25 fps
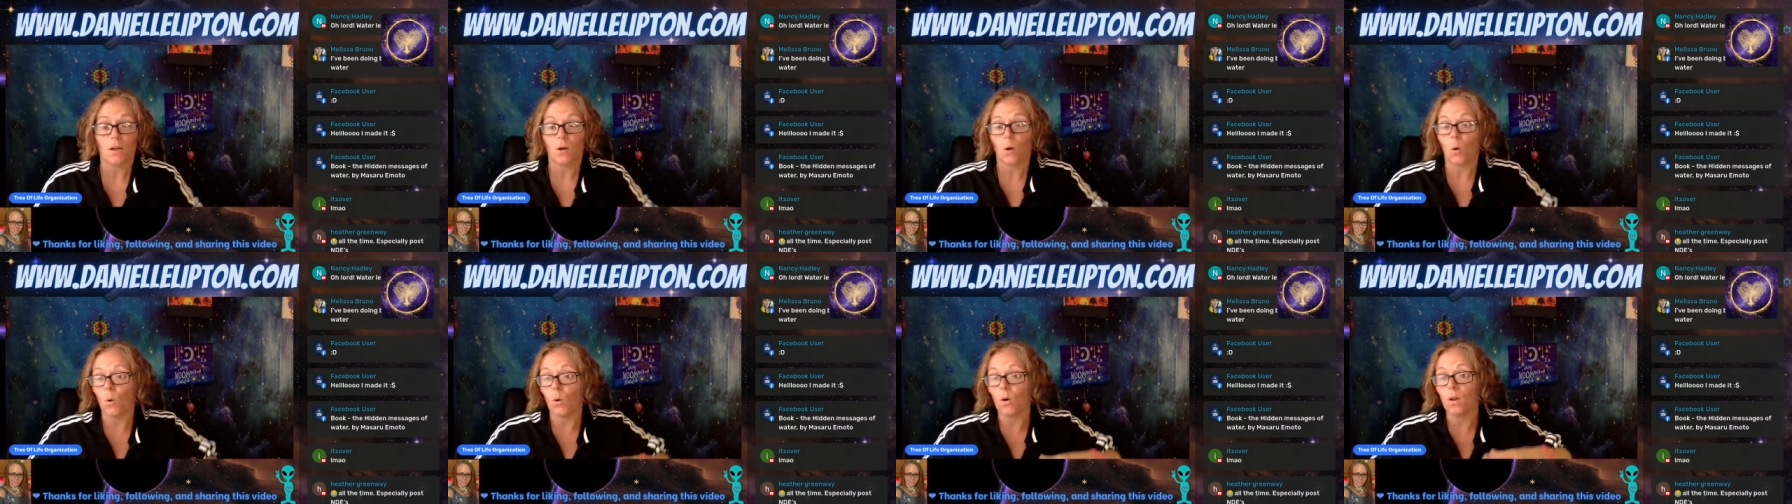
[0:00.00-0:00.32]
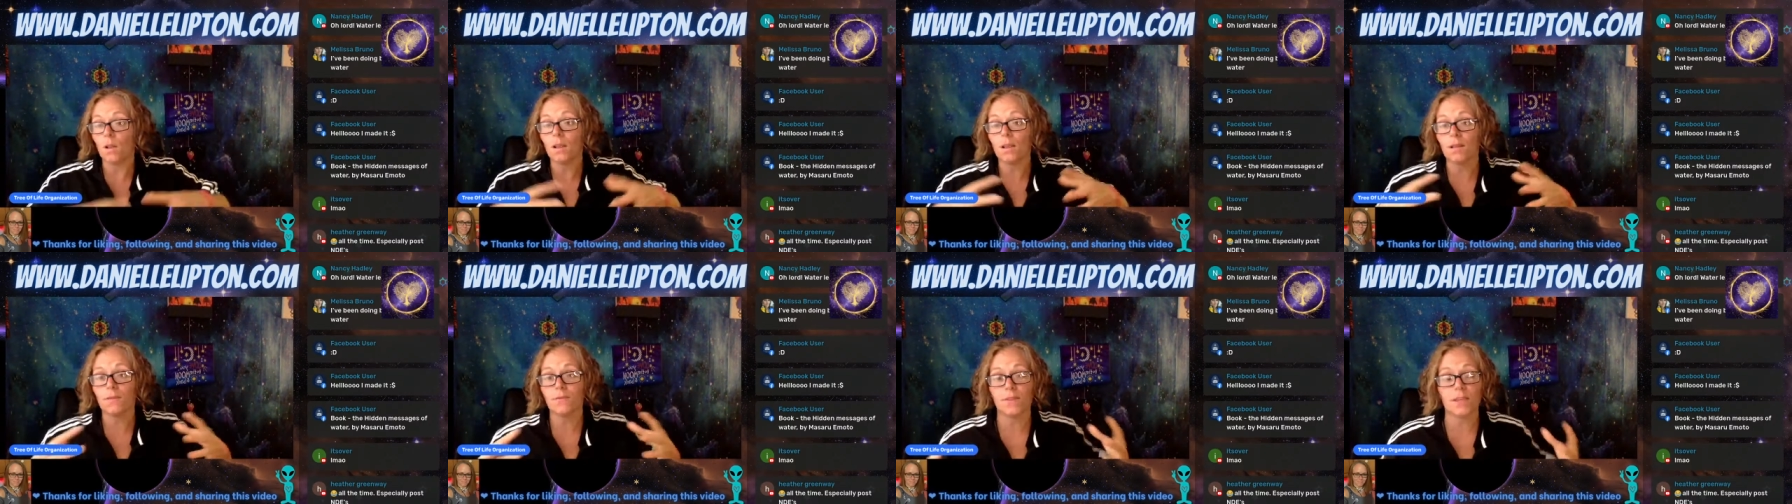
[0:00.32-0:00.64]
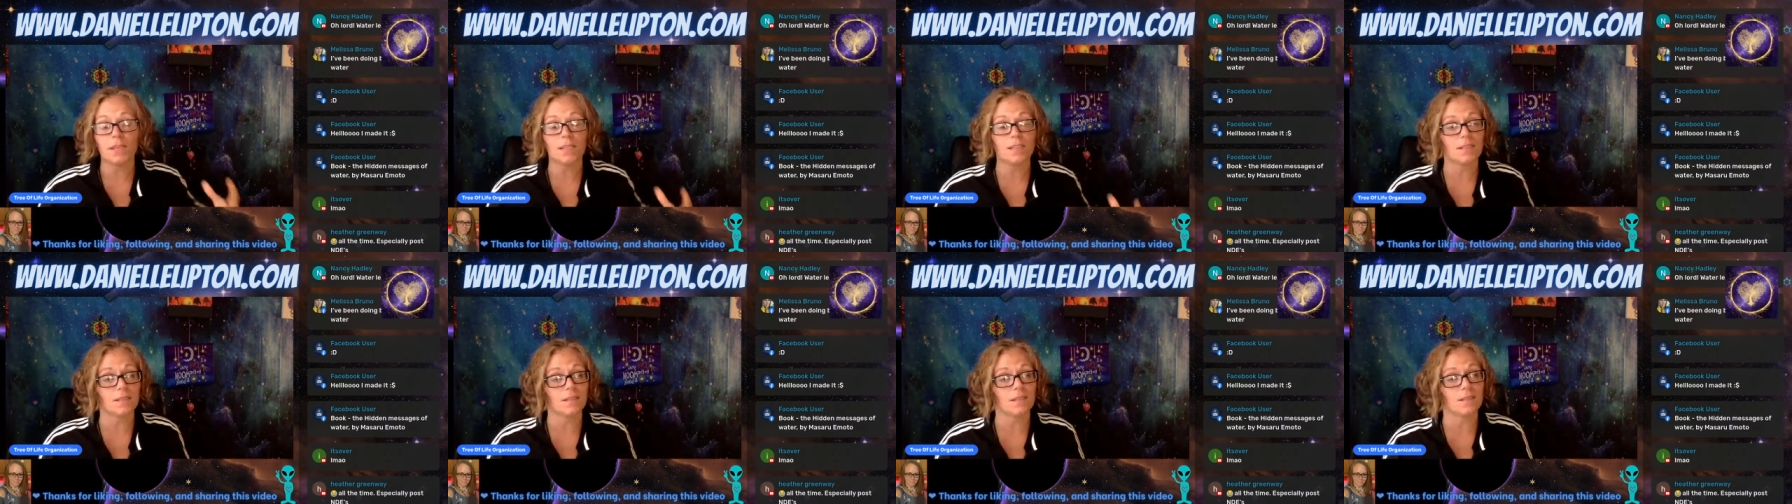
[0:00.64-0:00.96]
All of
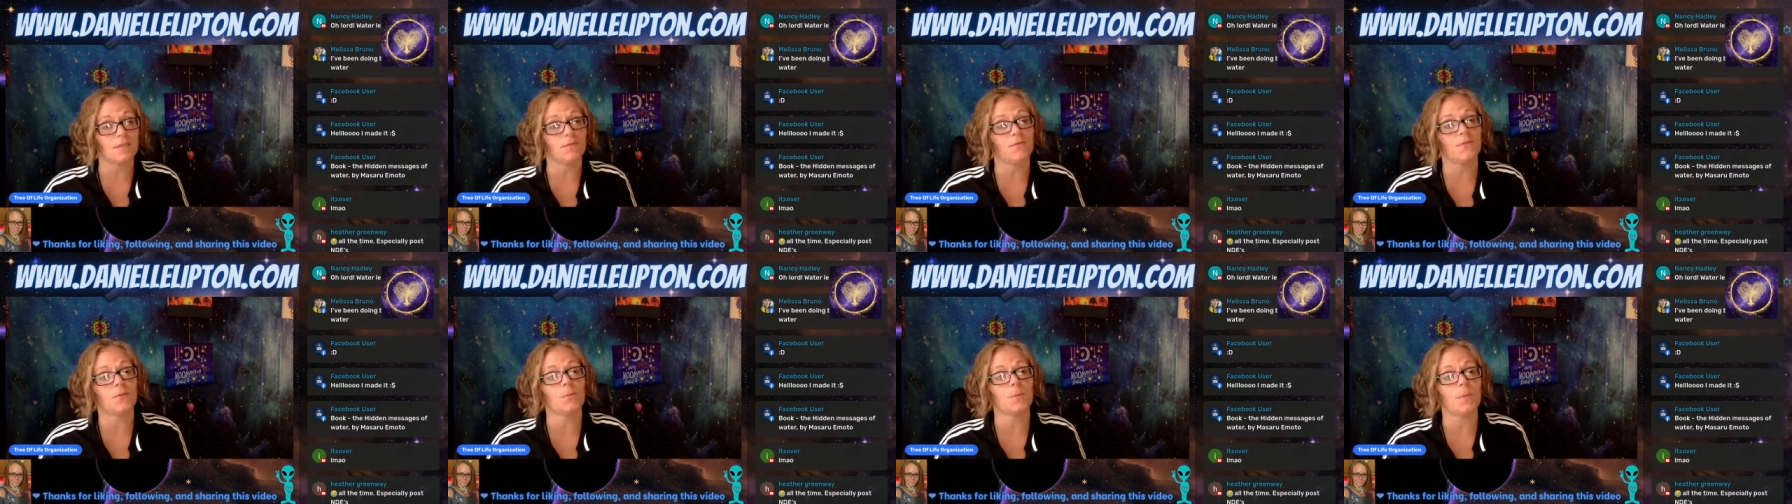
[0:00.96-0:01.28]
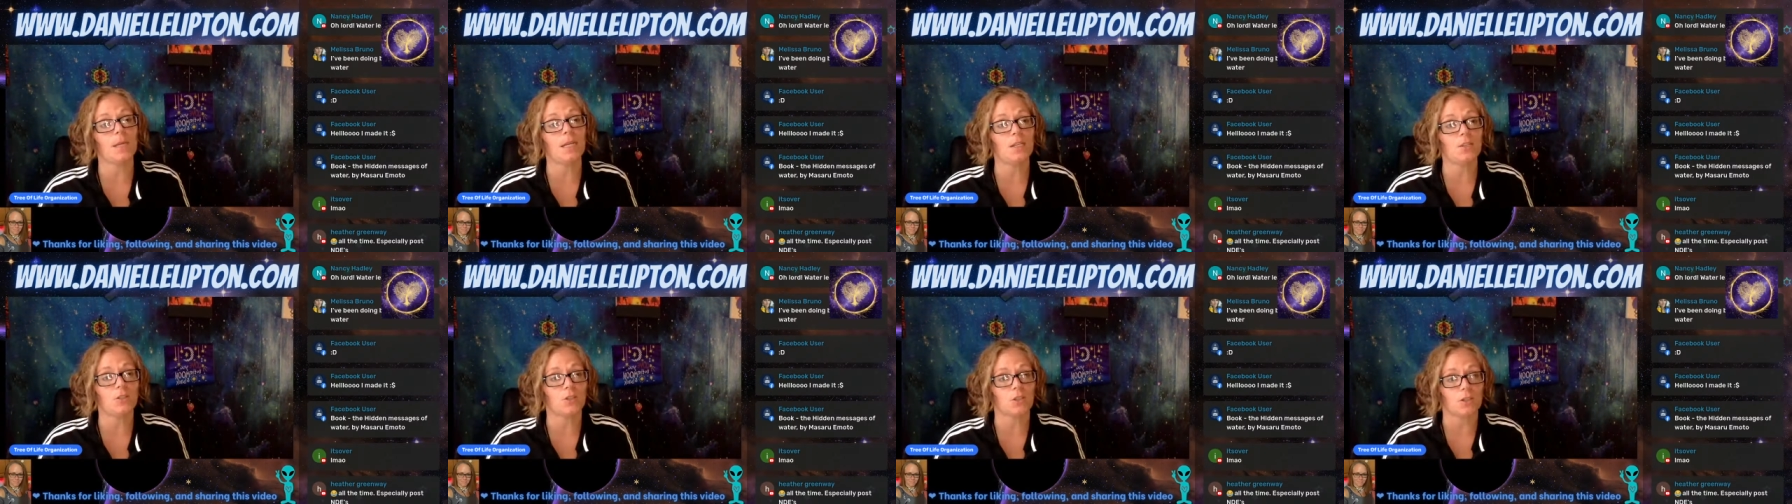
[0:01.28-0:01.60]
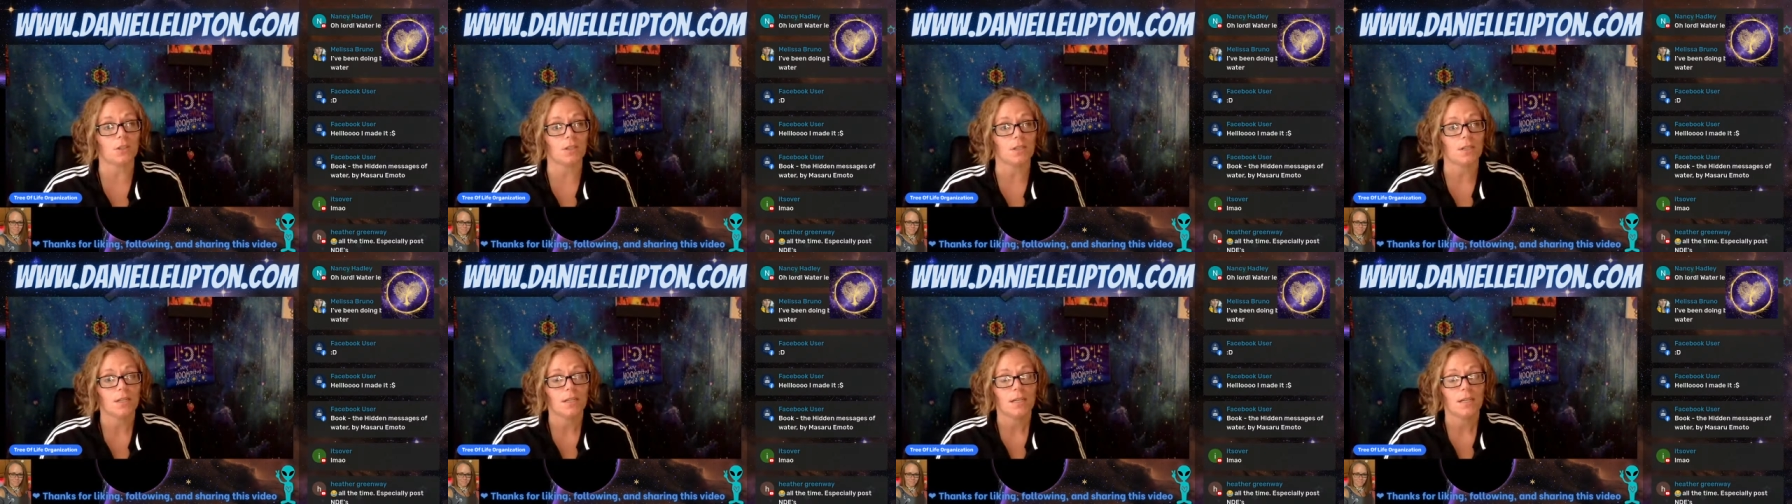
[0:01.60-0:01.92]
this is information.